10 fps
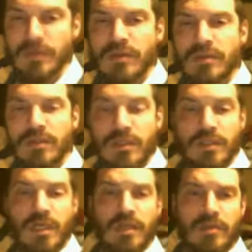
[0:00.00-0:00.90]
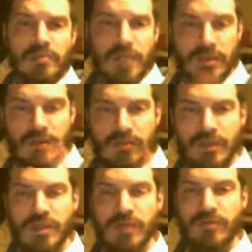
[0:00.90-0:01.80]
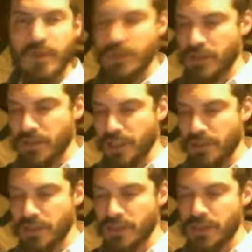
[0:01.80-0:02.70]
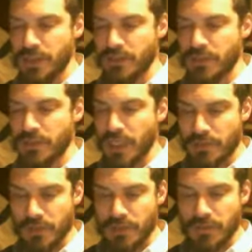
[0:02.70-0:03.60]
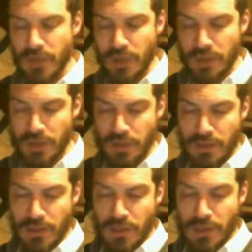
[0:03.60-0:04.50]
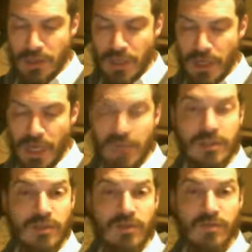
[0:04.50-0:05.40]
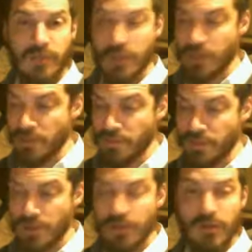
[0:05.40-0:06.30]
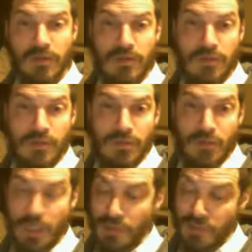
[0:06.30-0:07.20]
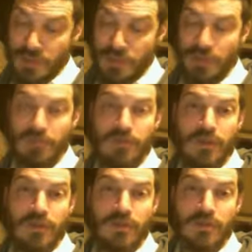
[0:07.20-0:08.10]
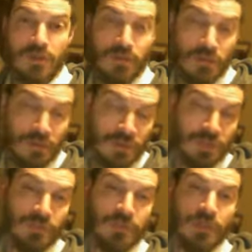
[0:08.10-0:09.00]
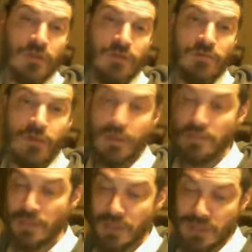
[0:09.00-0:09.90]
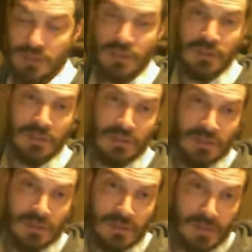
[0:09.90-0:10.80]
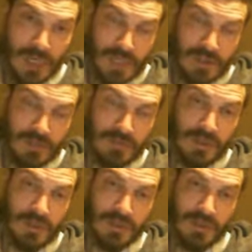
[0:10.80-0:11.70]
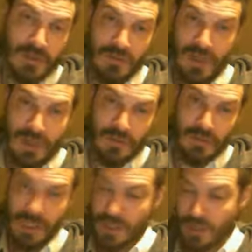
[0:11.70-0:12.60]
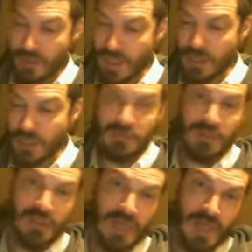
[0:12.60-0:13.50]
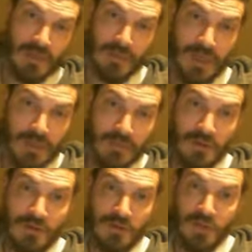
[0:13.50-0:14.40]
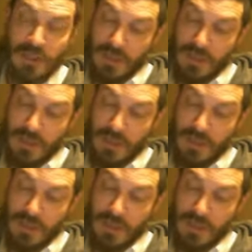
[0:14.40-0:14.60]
just to get a picture of the stuff here, that since u is x plus y, and x can go from 0 to infinite, y can go from 0 to infinite, so u can also go from 0 to infinite, because x can be 0, y can be 0, x can be 10, y can be 30.